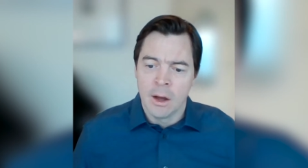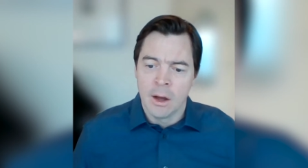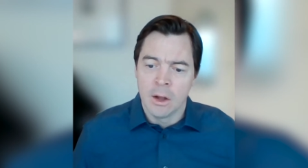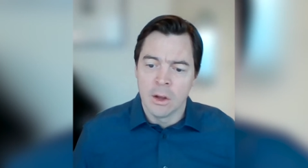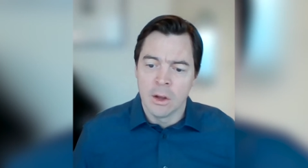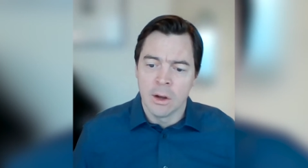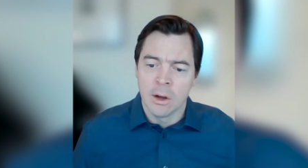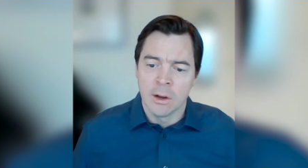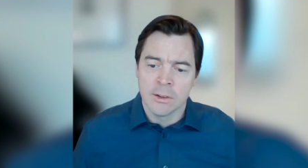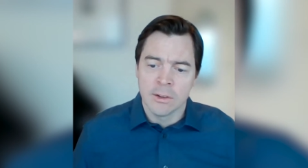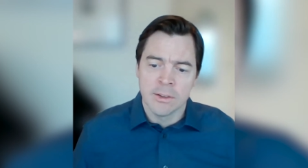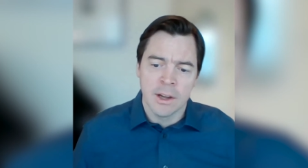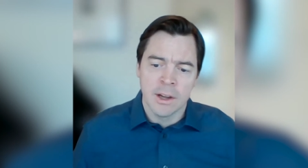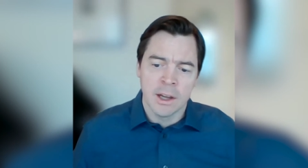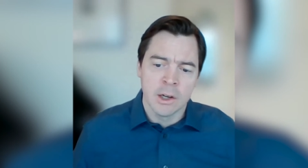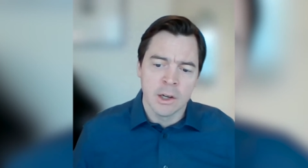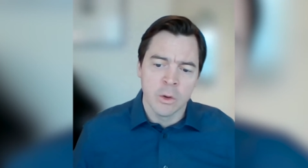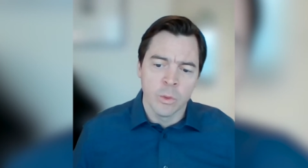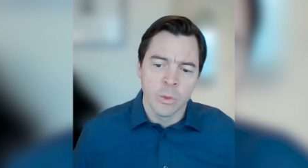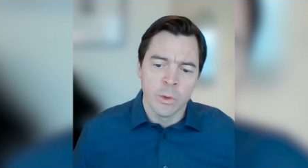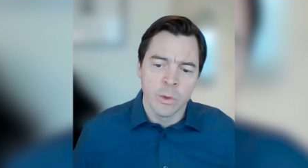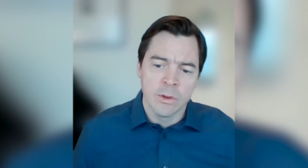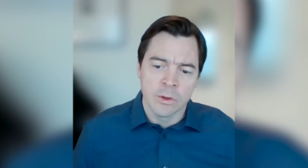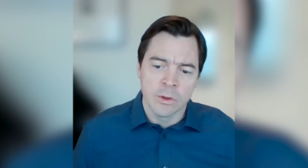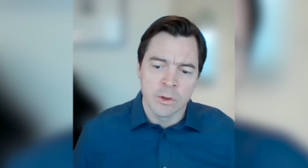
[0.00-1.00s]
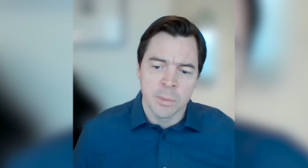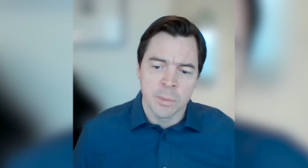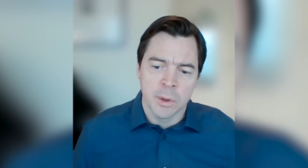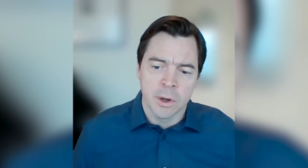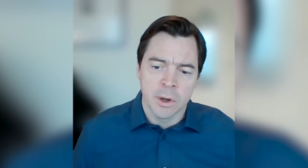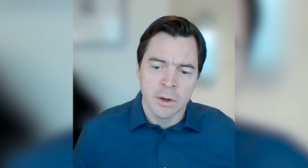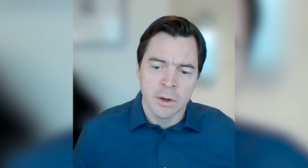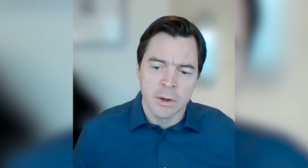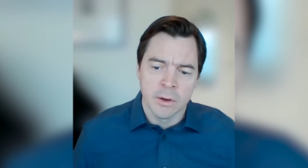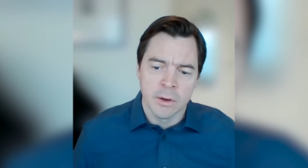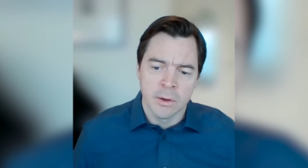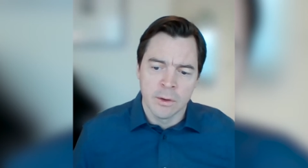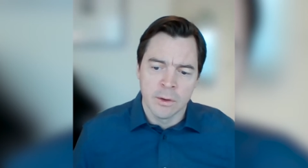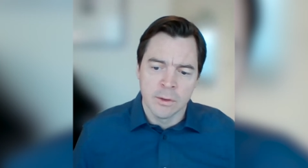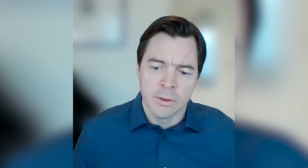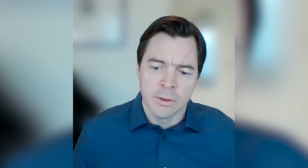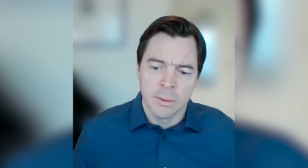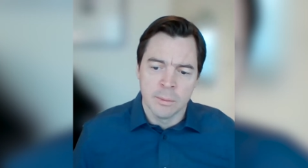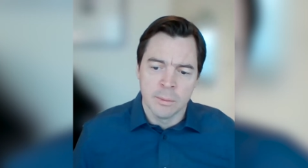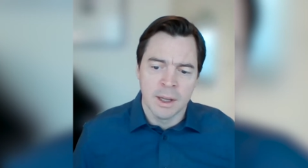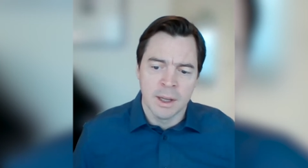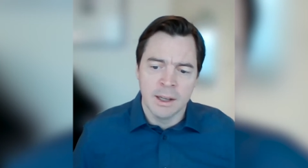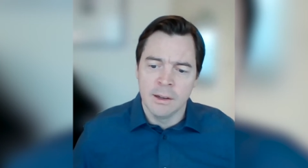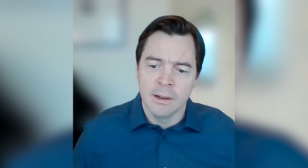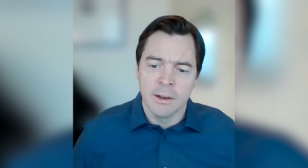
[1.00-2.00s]
alongside our research partners,
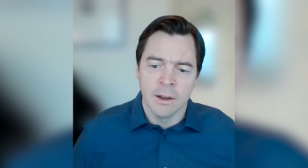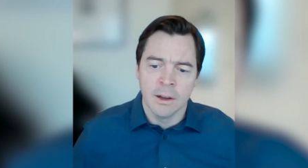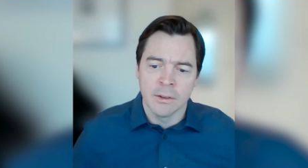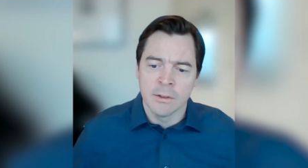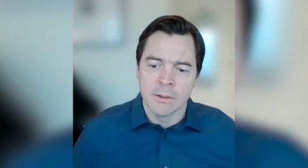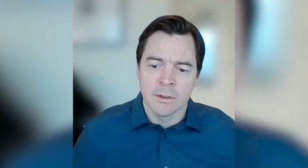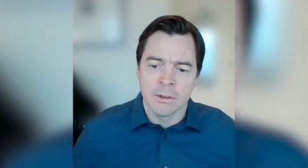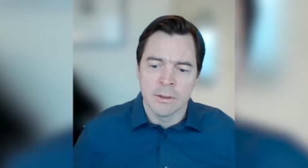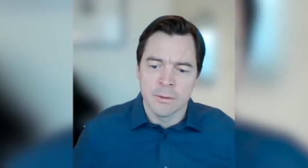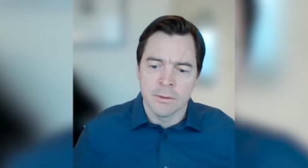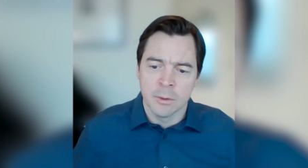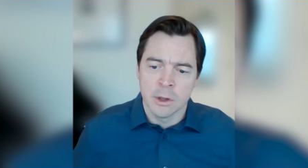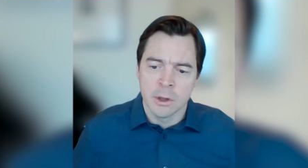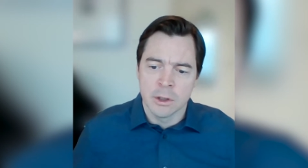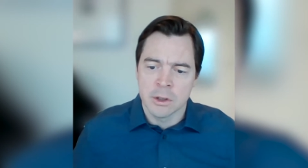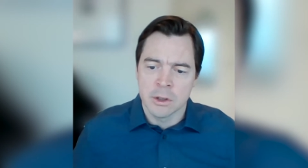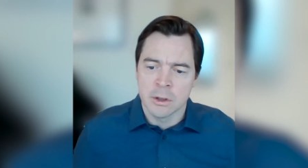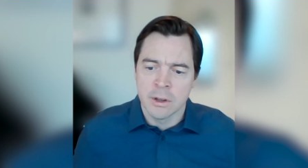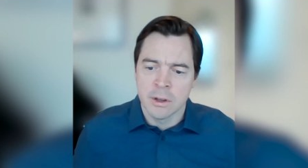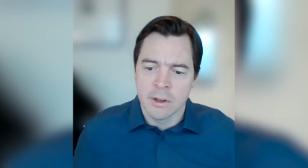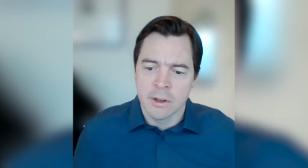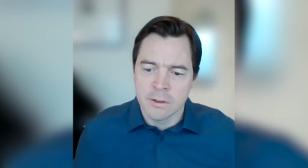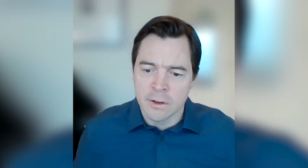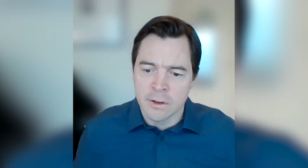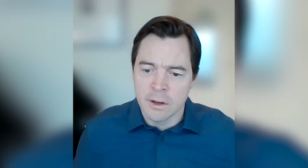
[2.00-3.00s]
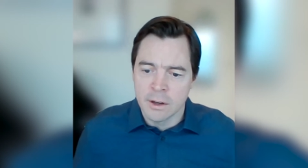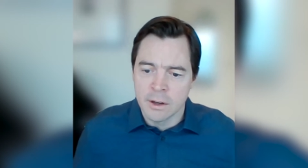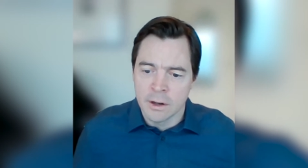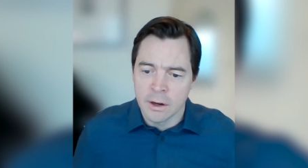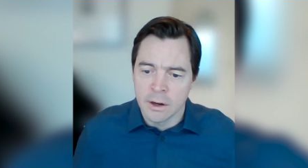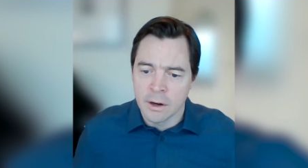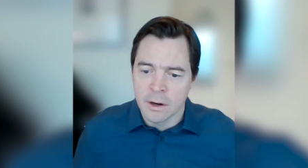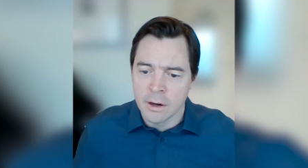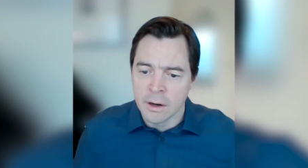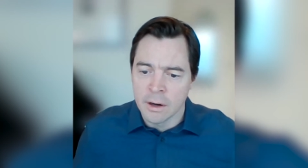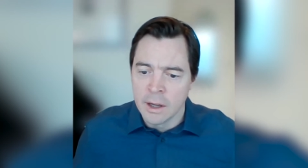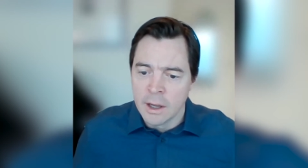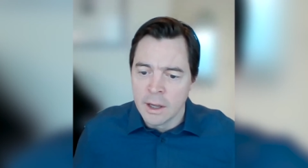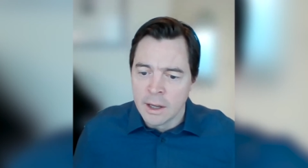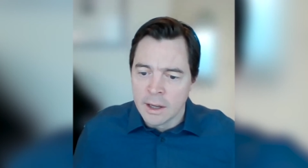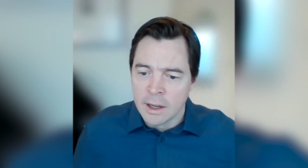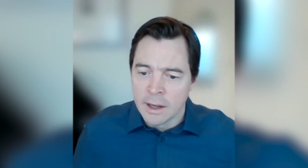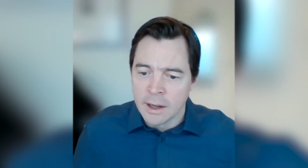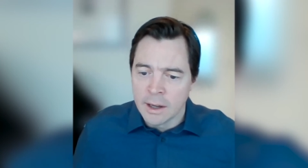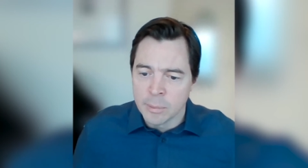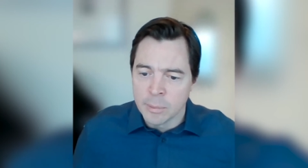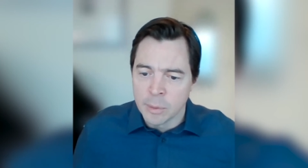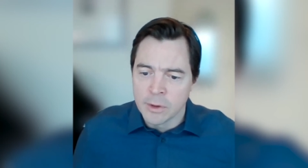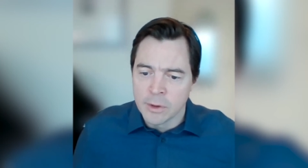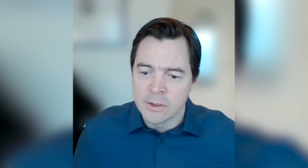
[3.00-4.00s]
many dozens of which are listed in our
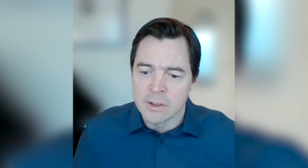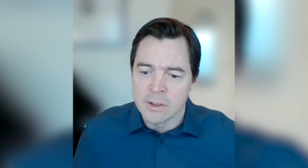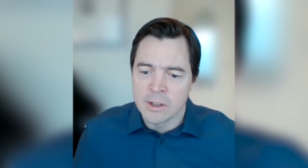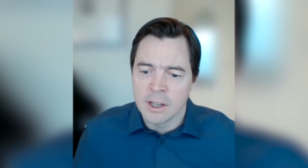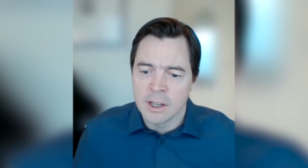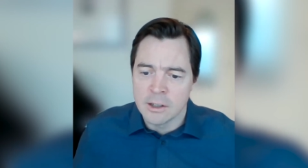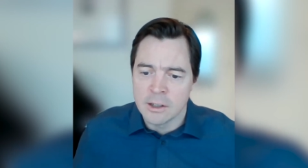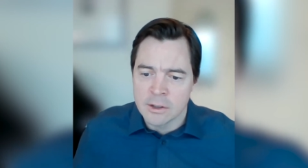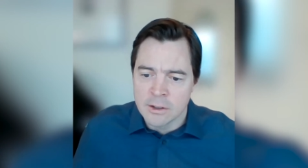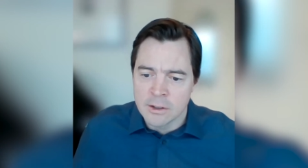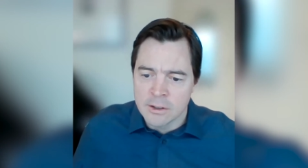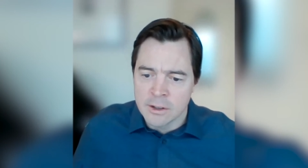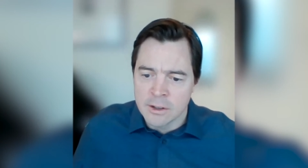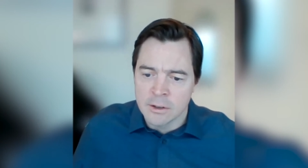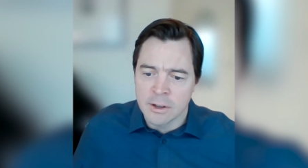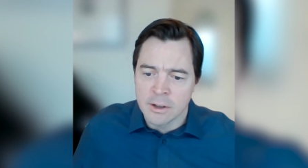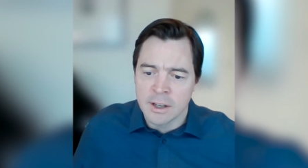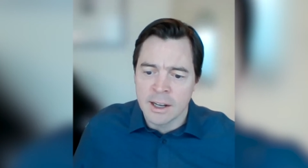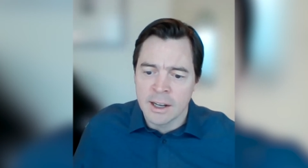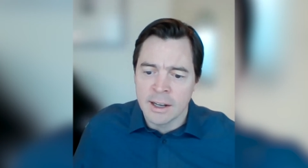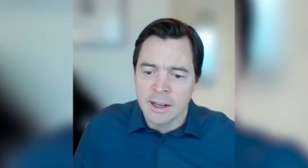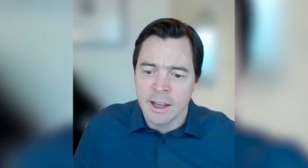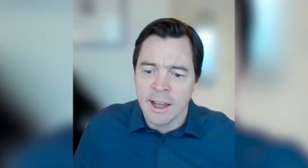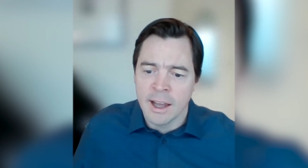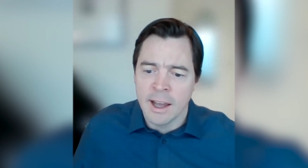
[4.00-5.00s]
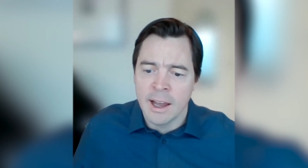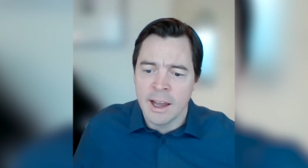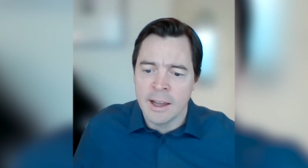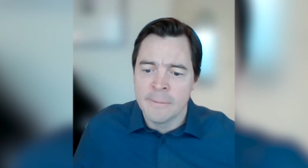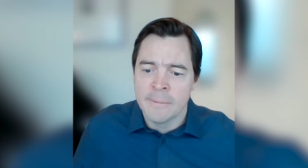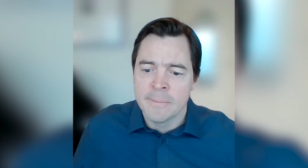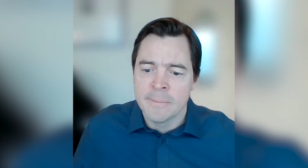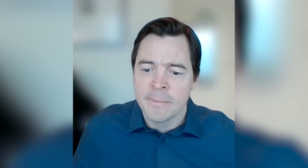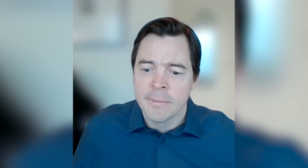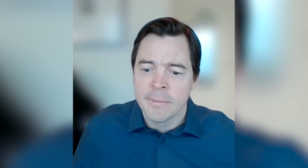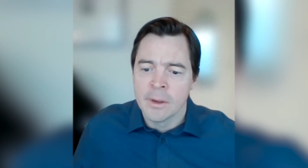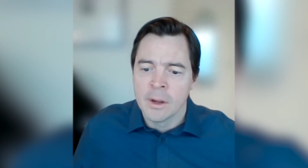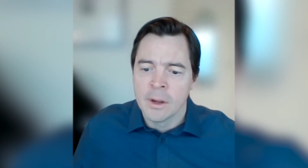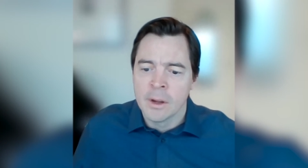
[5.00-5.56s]
presentations in our 10K.